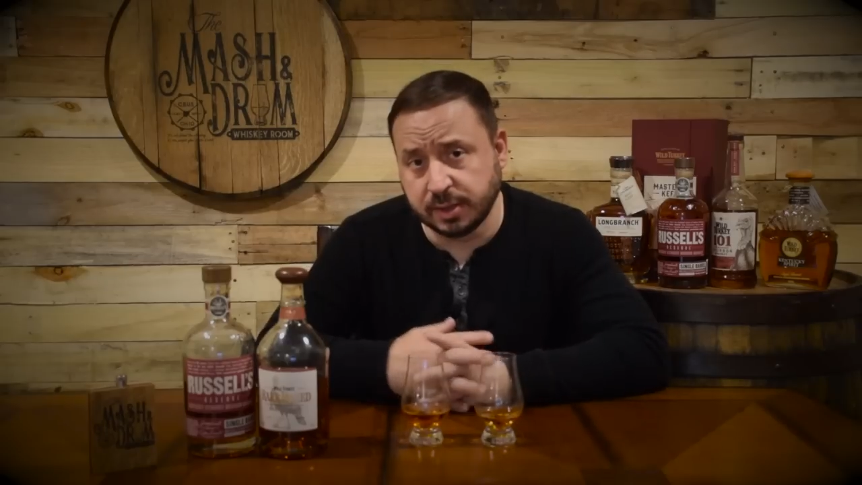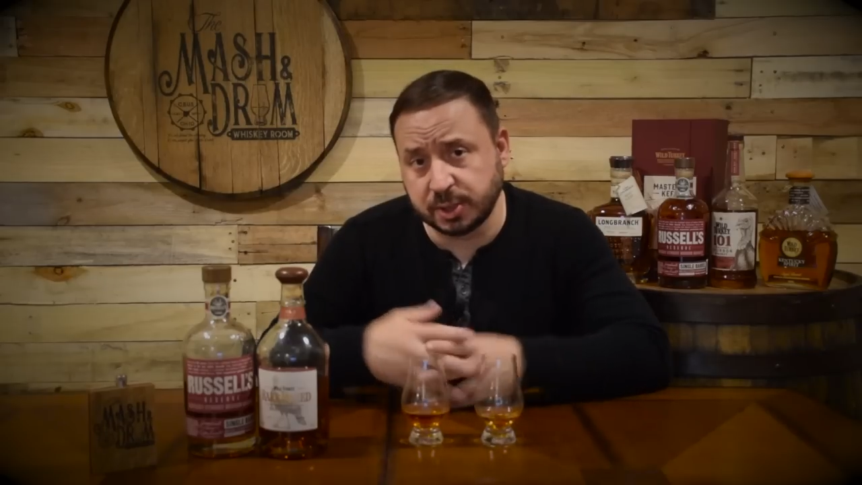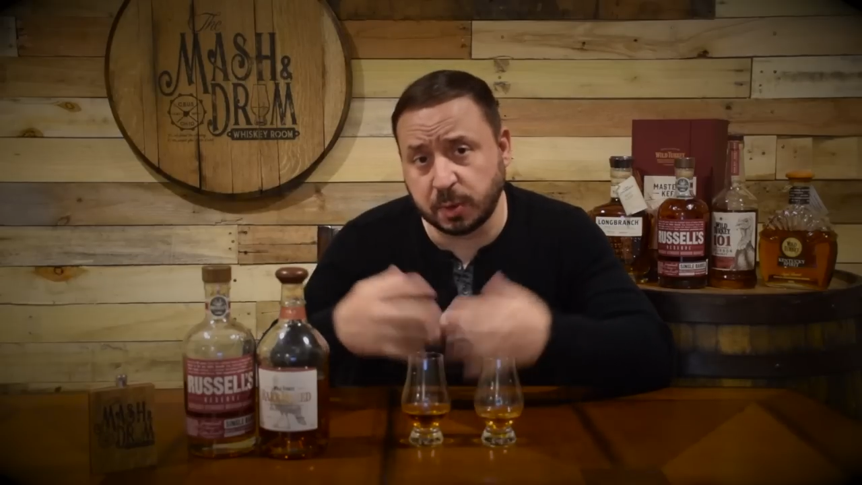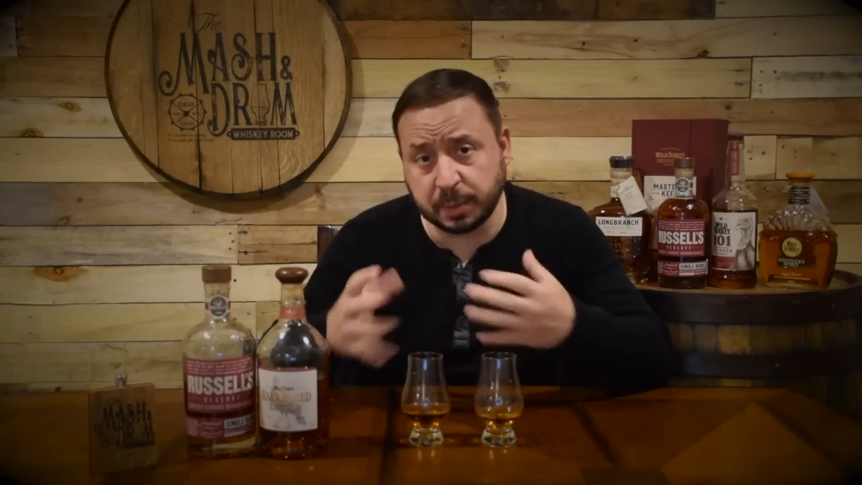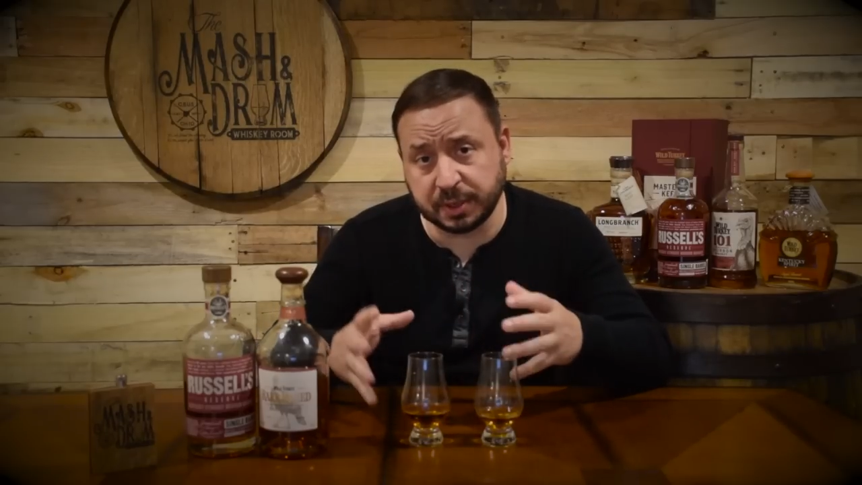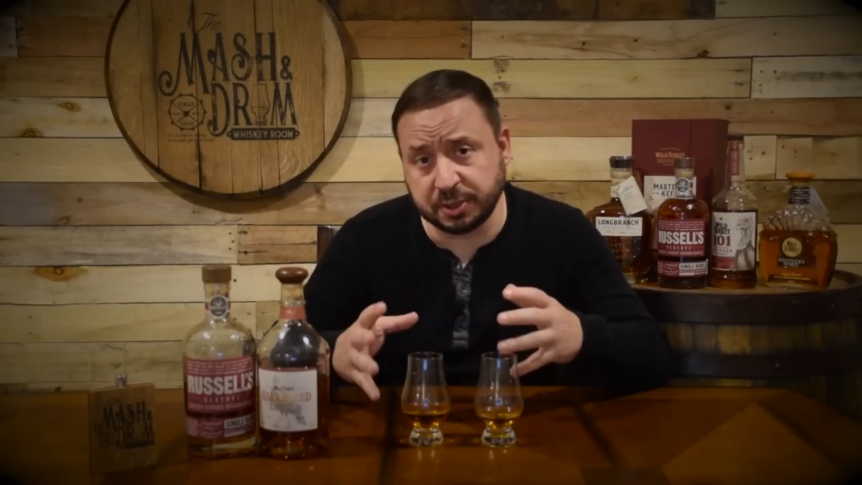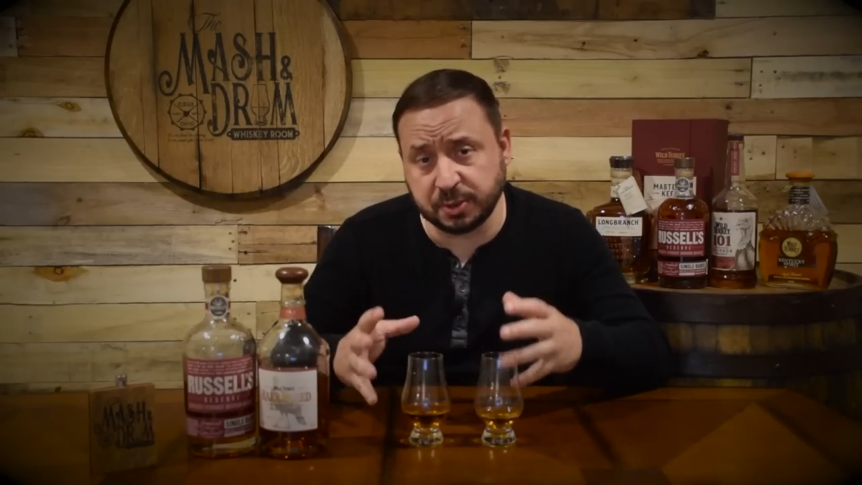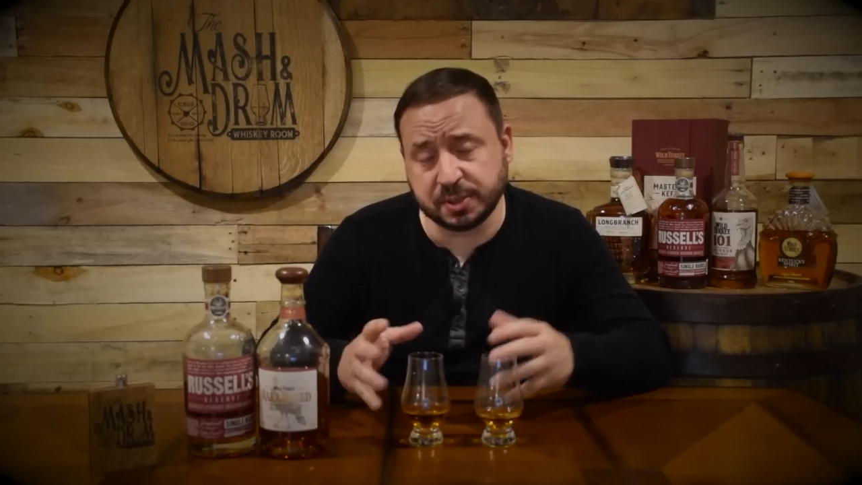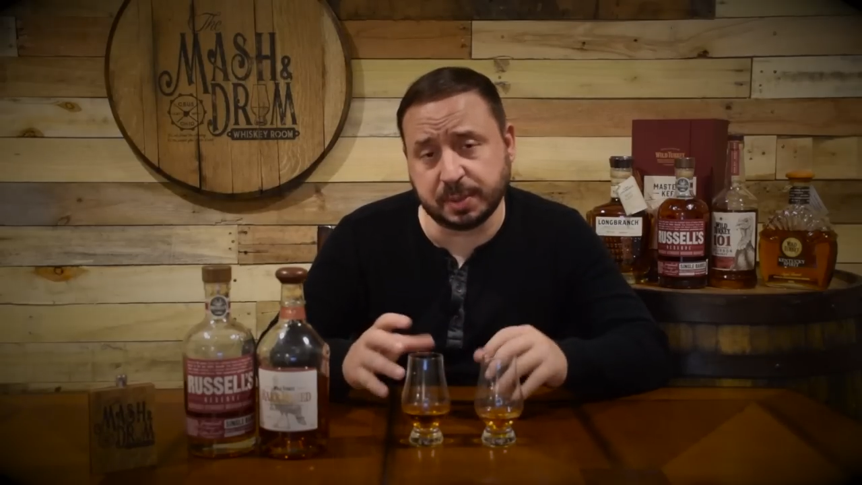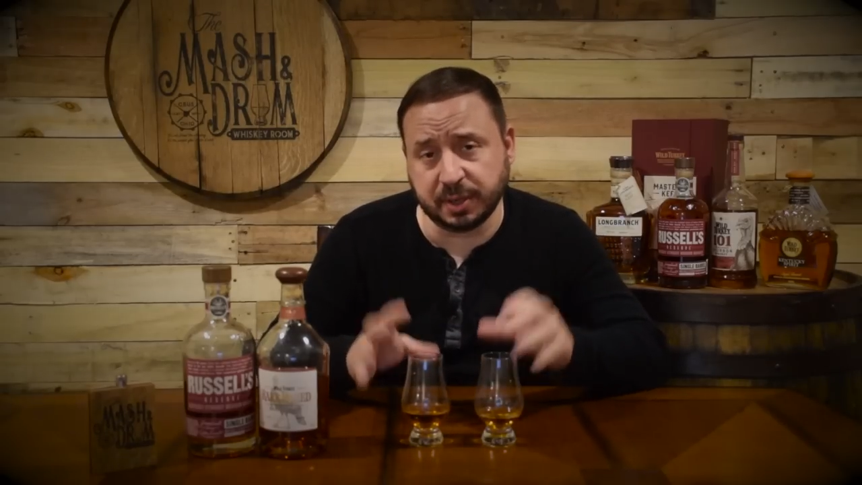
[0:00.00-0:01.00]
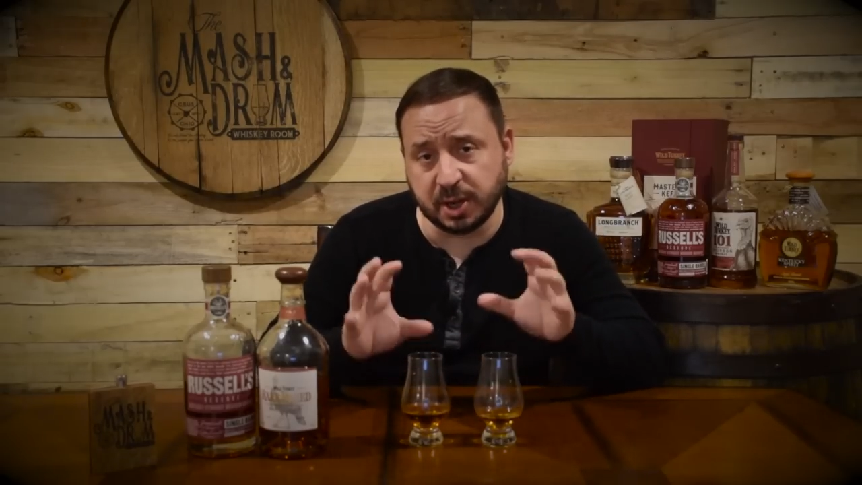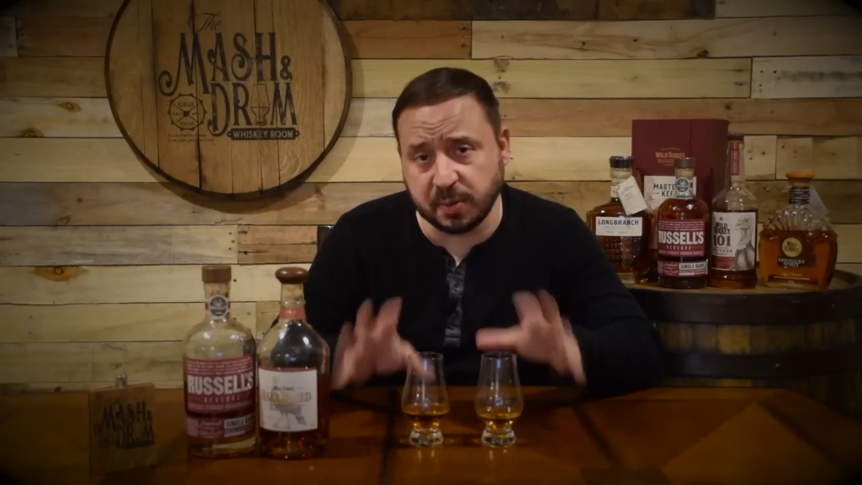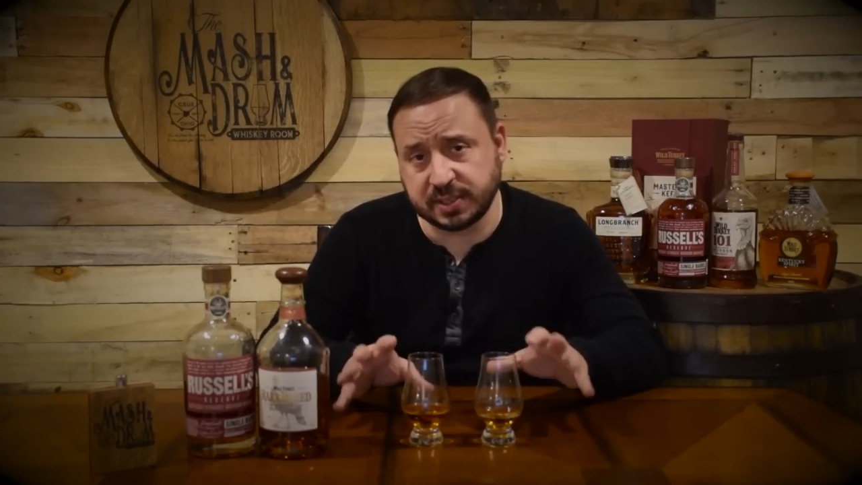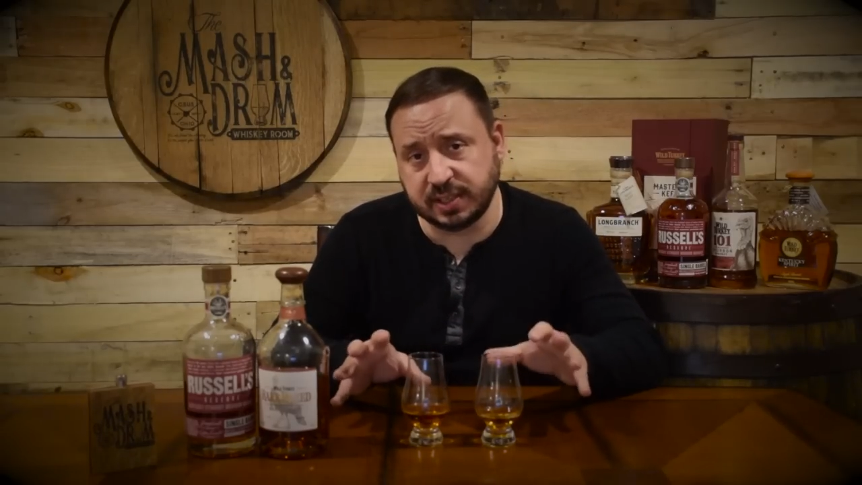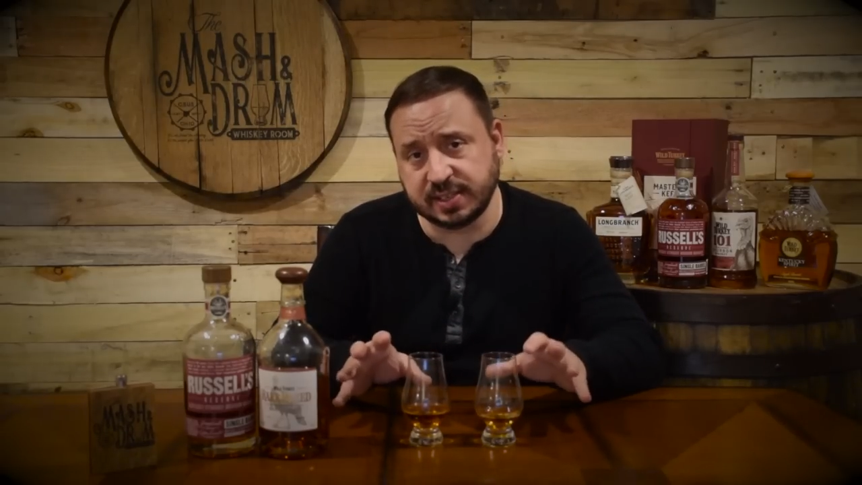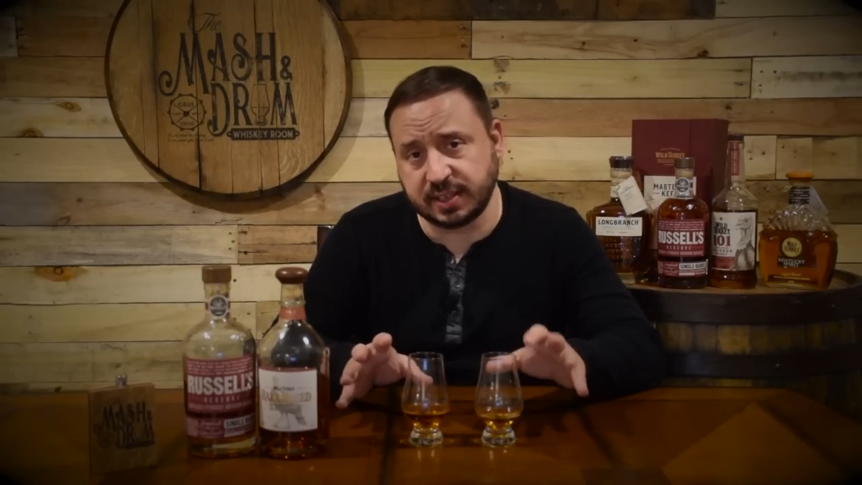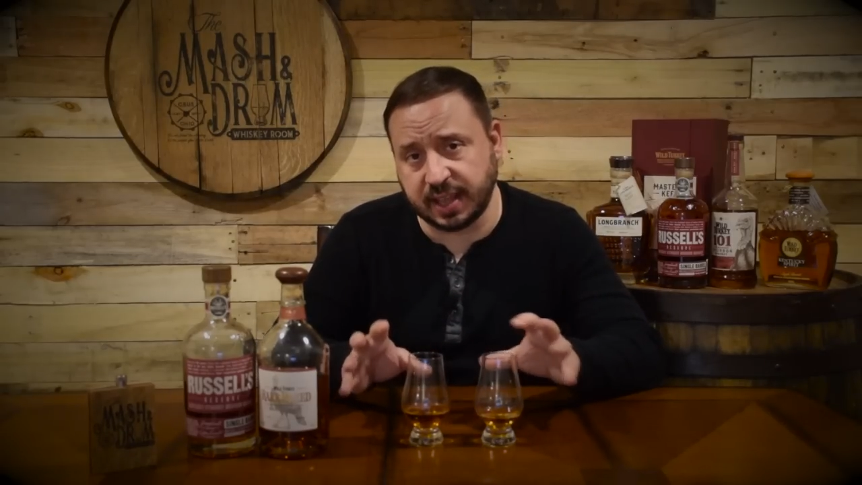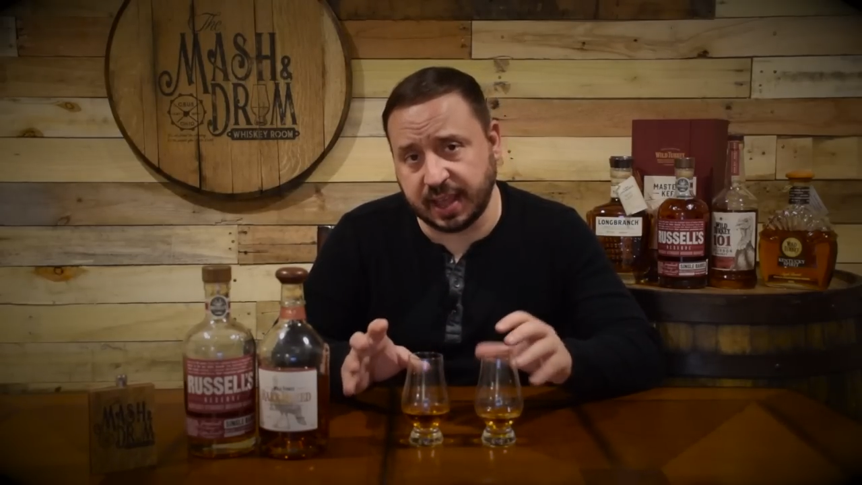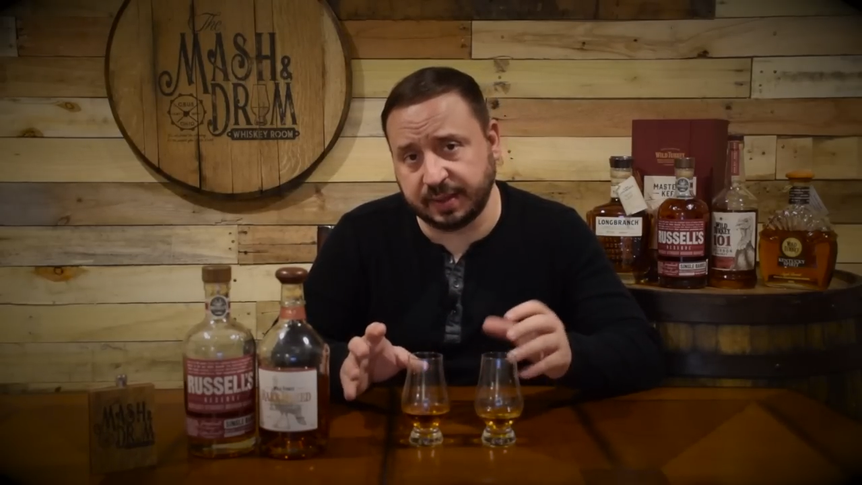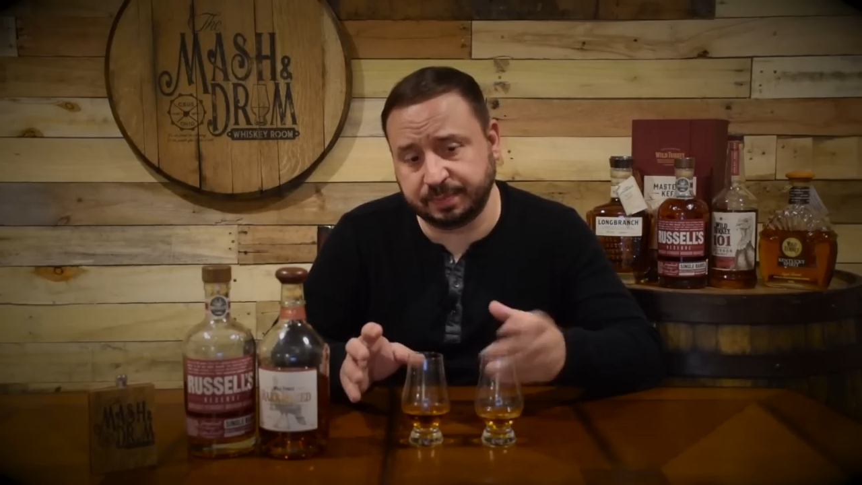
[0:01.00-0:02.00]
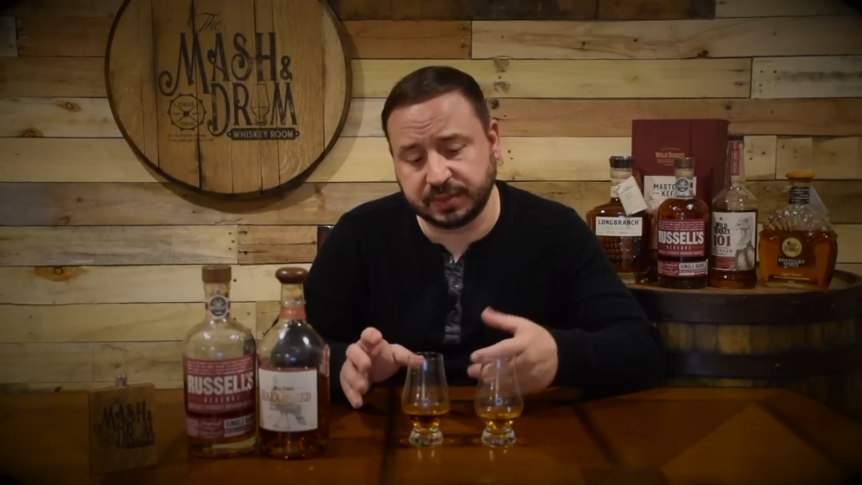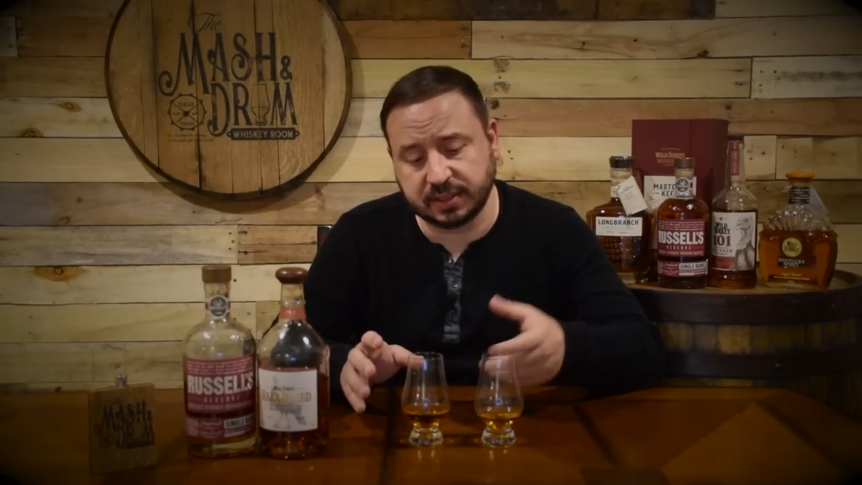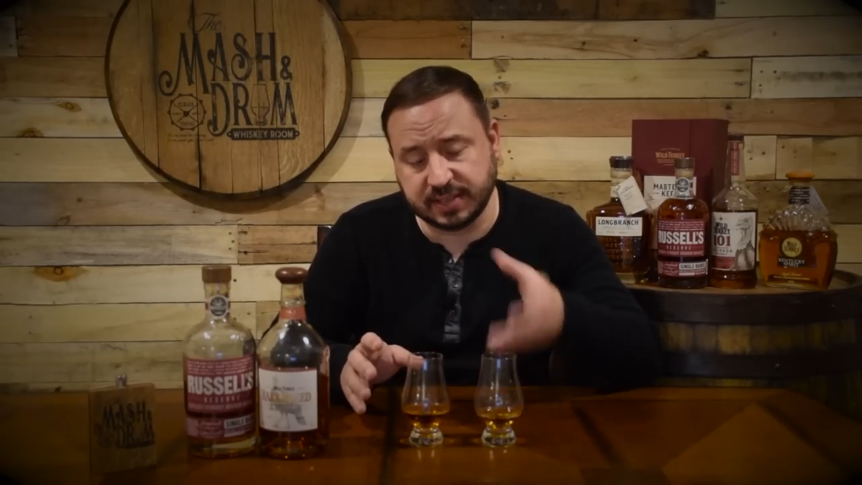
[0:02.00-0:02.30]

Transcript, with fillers: So what I'm gonna do is I'm gonna go into these again,